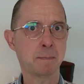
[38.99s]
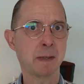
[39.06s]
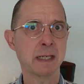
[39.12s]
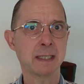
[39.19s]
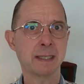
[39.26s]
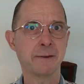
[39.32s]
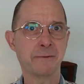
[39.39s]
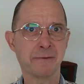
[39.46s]

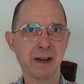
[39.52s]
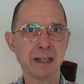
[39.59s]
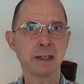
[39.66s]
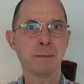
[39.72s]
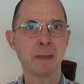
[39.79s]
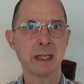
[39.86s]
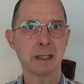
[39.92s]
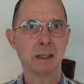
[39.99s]
plus the
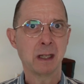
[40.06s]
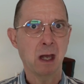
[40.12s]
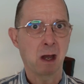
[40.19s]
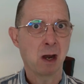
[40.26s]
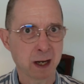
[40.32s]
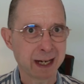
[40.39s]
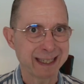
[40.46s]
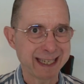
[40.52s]
fundamental
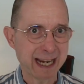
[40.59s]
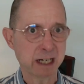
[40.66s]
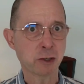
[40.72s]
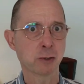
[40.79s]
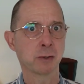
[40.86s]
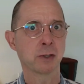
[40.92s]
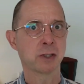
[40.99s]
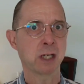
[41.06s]

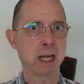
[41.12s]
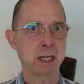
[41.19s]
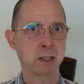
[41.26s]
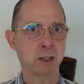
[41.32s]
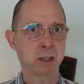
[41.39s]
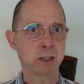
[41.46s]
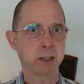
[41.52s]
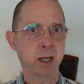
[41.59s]
architectural
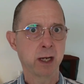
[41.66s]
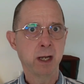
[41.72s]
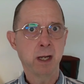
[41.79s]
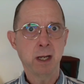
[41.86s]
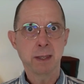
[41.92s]
changes